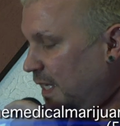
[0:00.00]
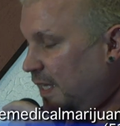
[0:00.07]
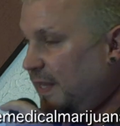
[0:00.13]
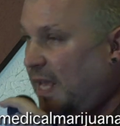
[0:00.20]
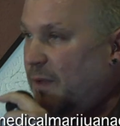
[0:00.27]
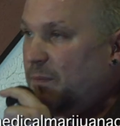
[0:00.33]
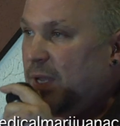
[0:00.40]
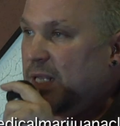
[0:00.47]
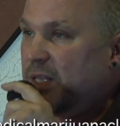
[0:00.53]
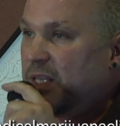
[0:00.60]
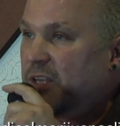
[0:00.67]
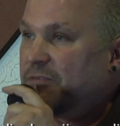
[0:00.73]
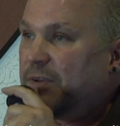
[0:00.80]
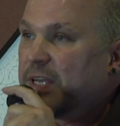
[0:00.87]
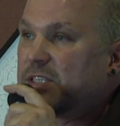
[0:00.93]
and that
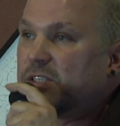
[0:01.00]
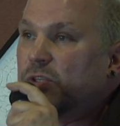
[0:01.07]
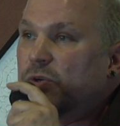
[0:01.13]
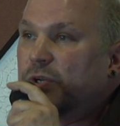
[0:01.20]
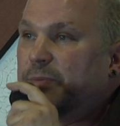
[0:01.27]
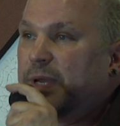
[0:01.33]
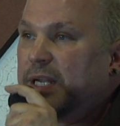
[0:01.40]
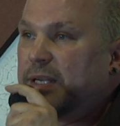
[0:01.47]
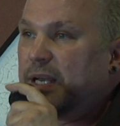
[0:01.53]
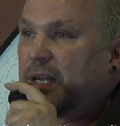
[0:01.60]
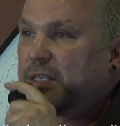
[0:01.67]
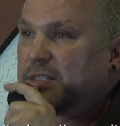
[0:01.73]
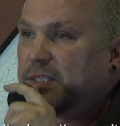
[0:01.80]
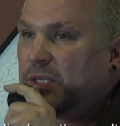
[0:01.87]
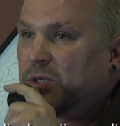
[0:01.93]
mainly affects glutamate, not
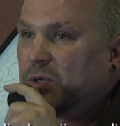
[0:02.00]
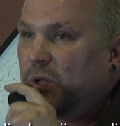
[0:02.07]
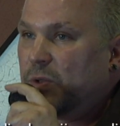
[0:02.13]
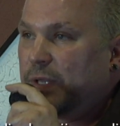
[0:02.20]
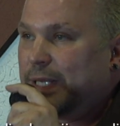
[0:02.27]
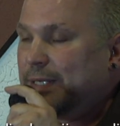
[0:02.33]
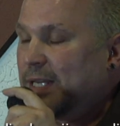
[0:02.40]
acetylcholine.